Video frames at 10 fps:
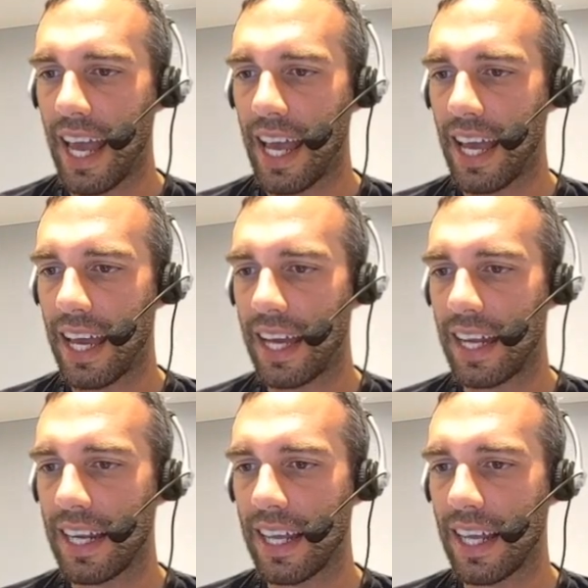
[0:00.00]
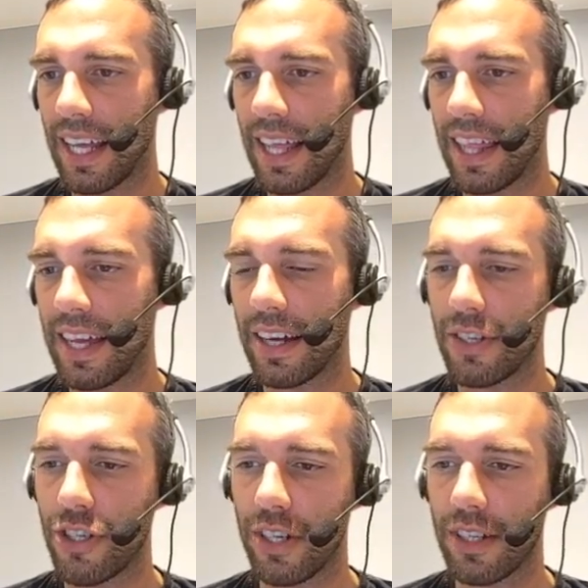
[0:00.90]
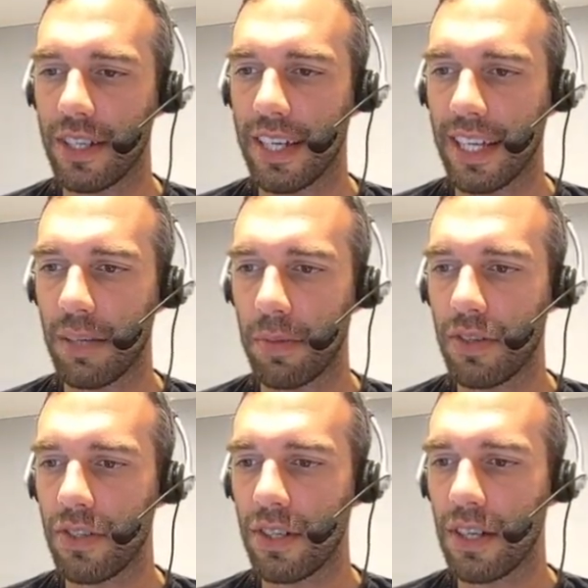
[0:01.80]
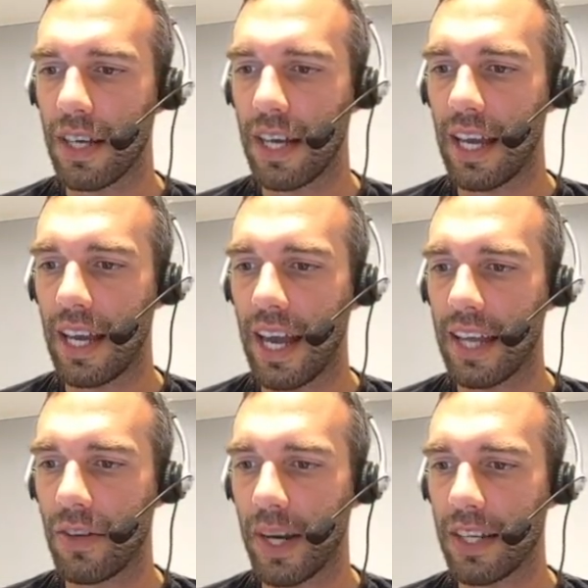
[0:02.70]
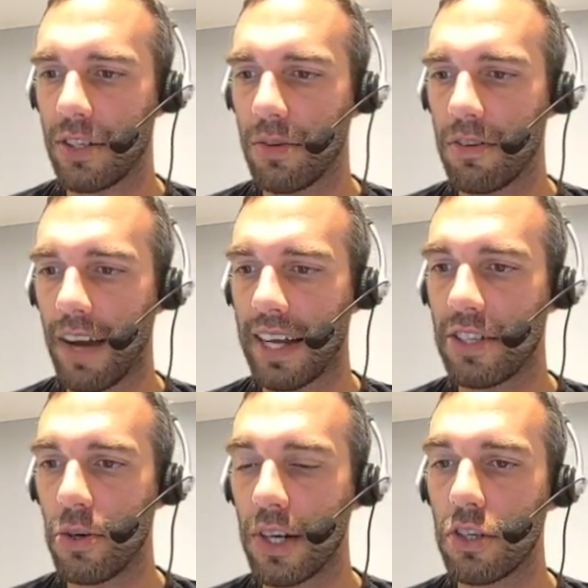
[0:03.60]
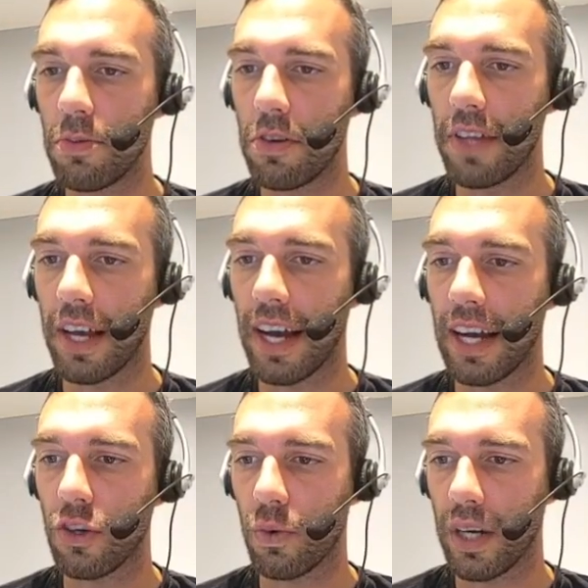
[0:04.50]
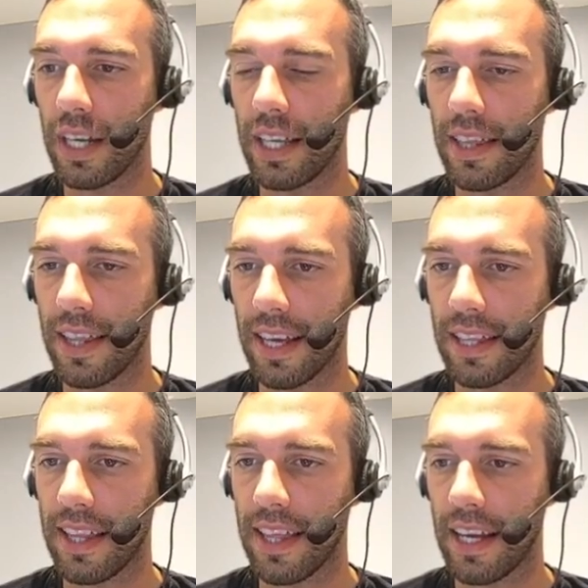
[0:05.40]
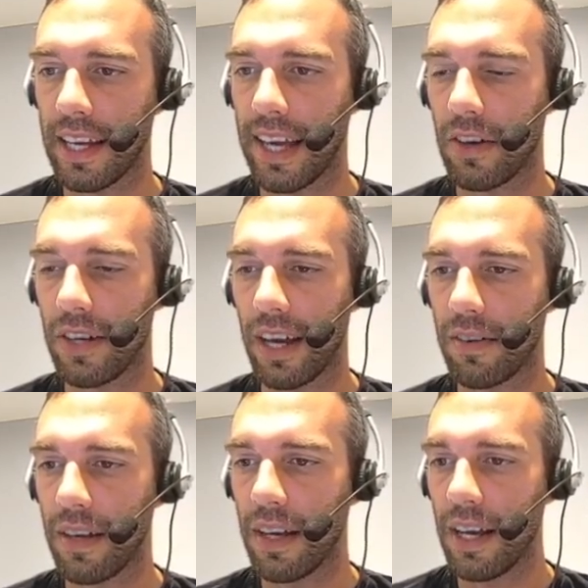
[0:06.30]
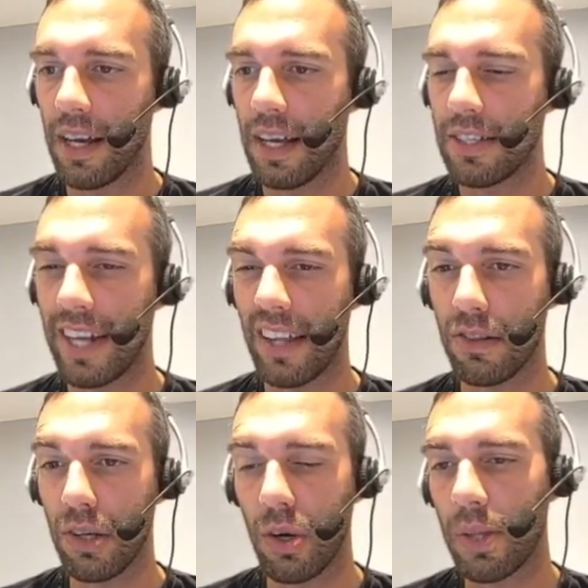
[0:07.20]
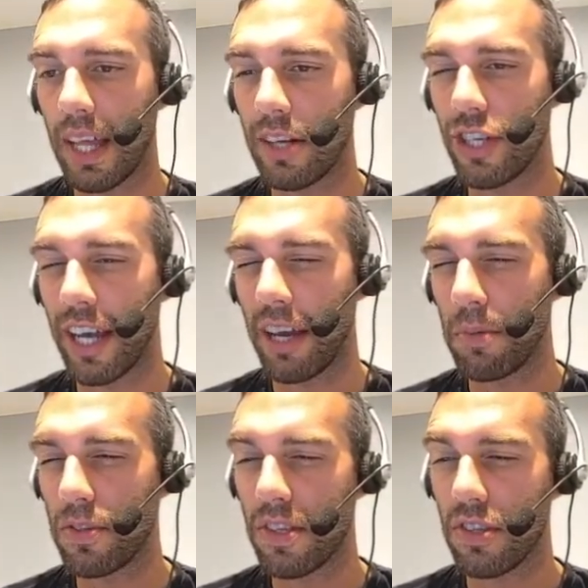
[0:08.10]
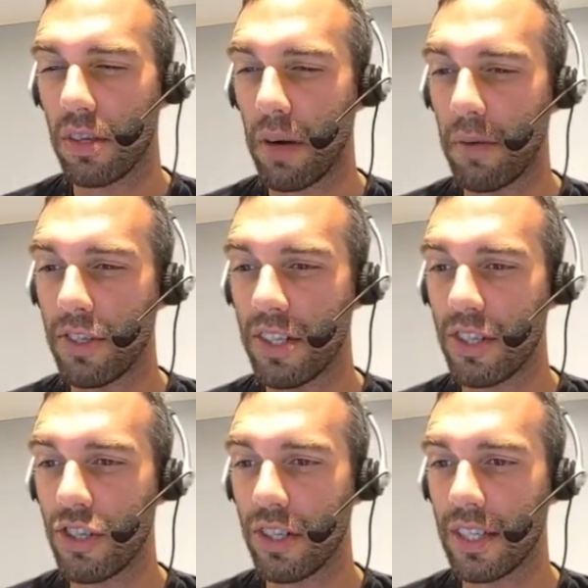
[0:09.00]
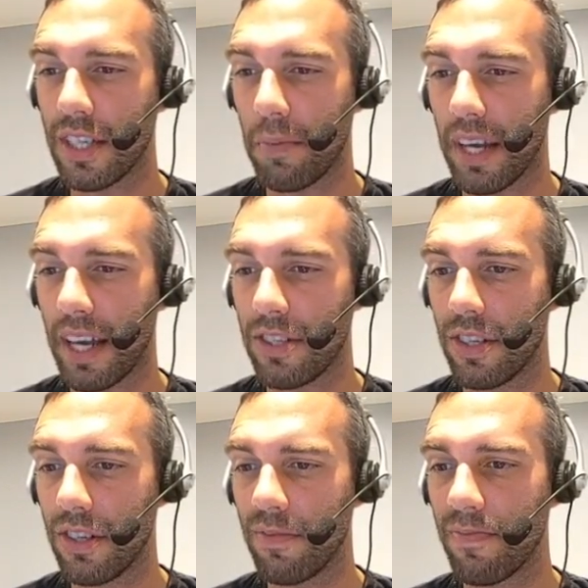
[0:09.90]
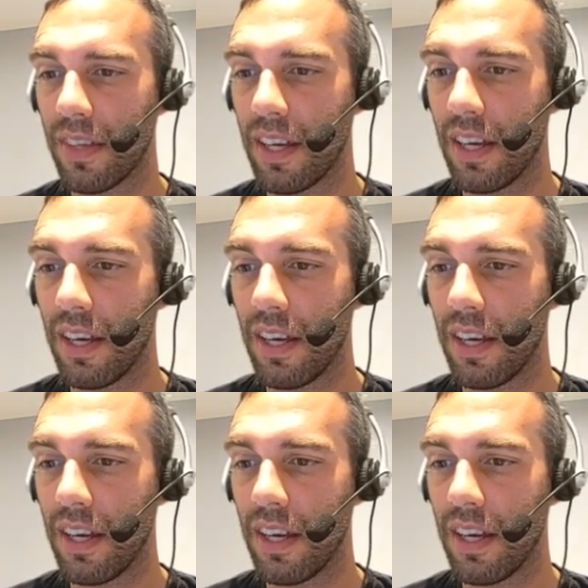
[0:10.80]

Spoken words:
And they're going to shield because they got the boost. And do I get to move? I do get to move. They got greedy thinking that they can counter down. So now they're loaded with energy and boosted. So they're probably just going to shield this up again too.